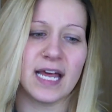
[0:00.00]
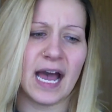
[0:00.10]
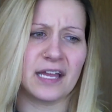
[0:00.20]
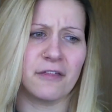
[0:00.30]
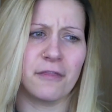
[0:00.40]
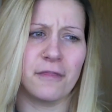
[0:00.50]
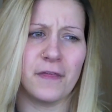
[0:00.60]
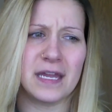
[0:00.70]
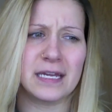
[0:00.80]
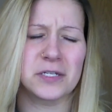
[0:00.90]
I
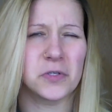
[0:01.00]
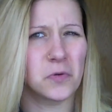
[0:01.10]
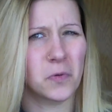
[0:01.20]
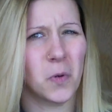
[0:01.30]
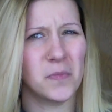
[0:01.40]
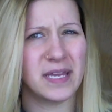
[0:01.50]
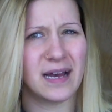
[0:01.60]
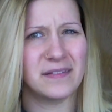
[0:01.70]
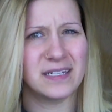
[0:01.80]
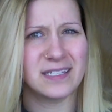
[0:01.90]
think, don't quote me
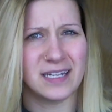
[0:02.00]
on this,